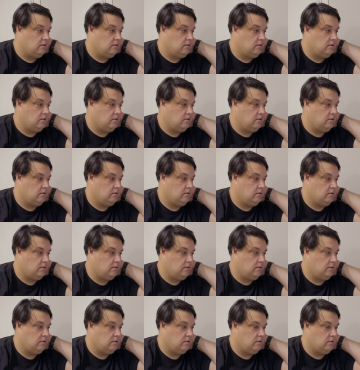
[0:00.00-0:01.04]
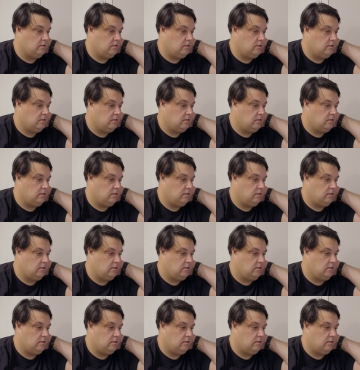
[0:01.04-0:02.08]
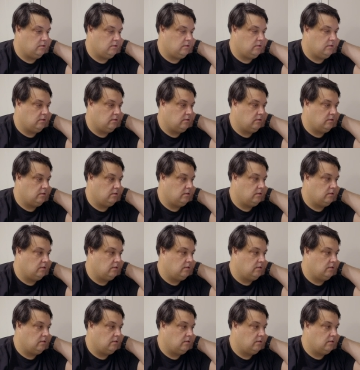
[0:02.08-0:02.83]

No one is speaking in this clip.